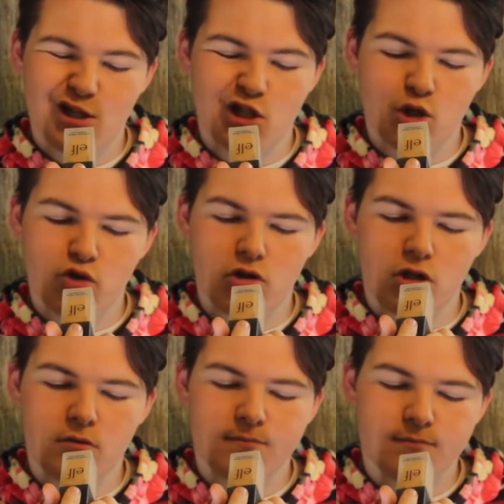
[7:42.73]

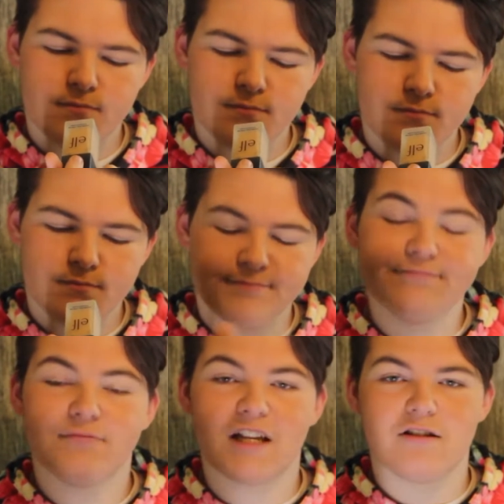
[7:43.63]
Neutral,
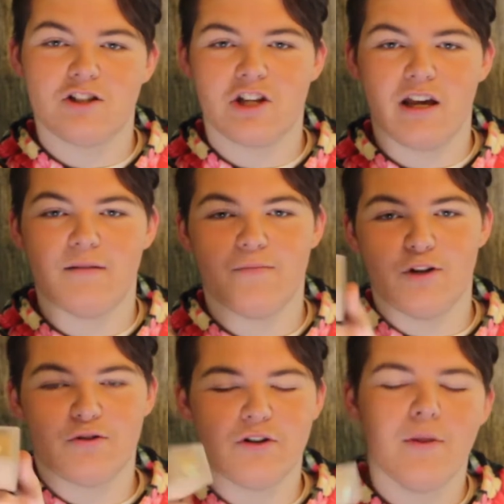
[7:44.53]
that's the shade,
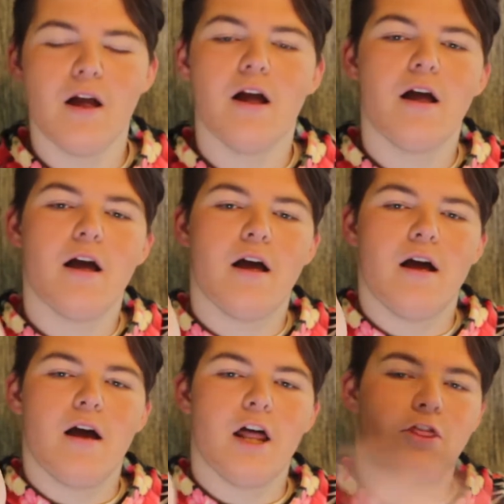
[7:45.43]
Neutral,
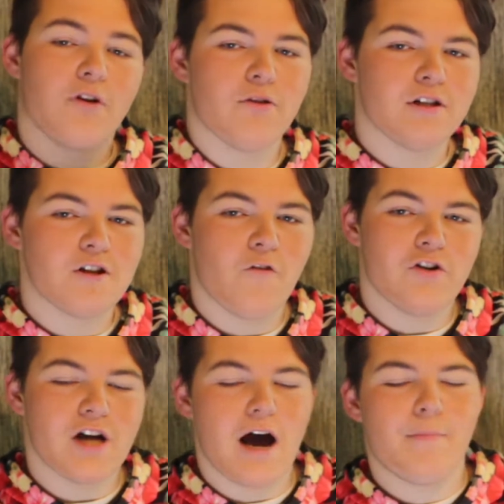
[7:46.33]
and throw this
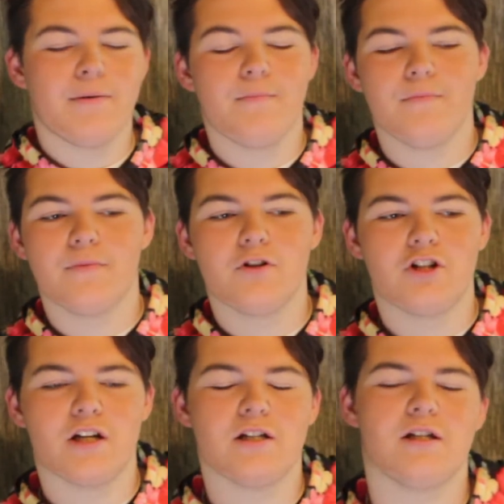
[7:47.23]
over top
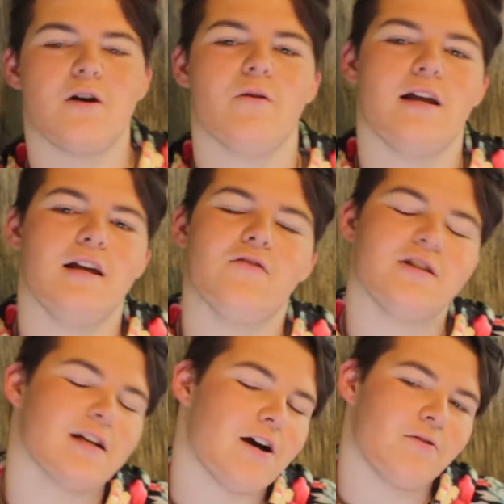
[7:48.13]
just so it
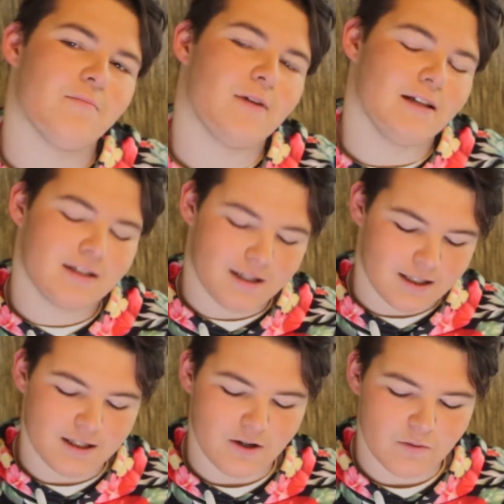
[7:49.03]
evens out my
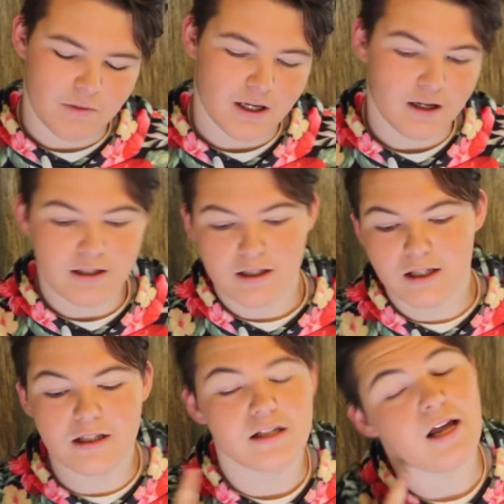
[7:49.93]
skin tone, because
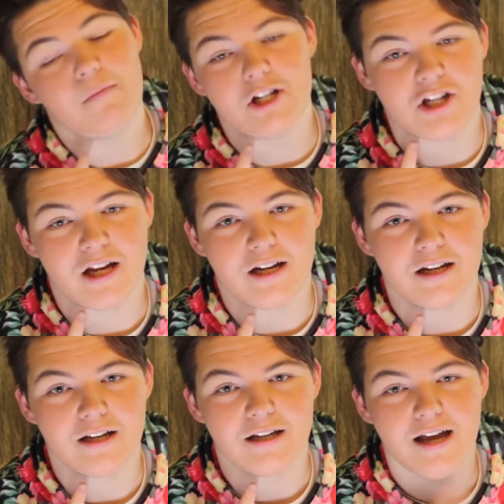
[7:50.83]
this is not my shade
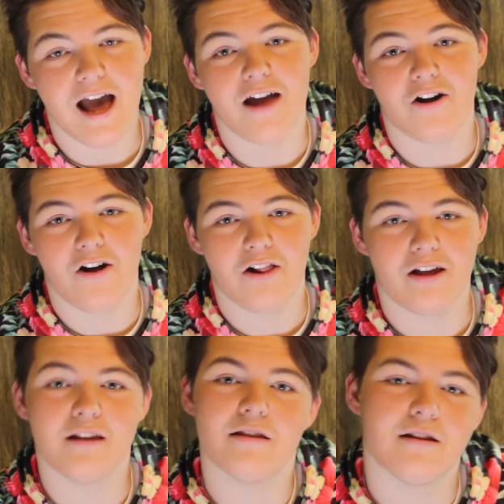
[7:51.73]
at all,
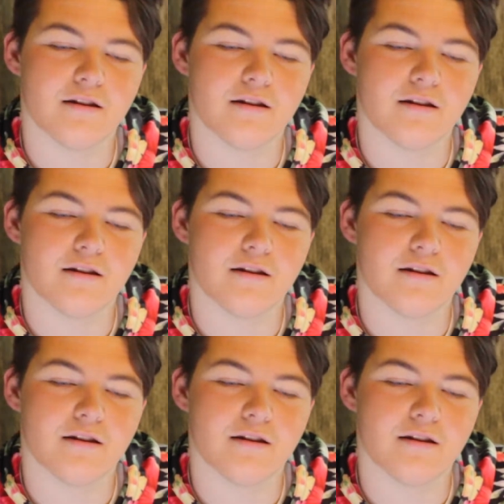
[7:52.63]
and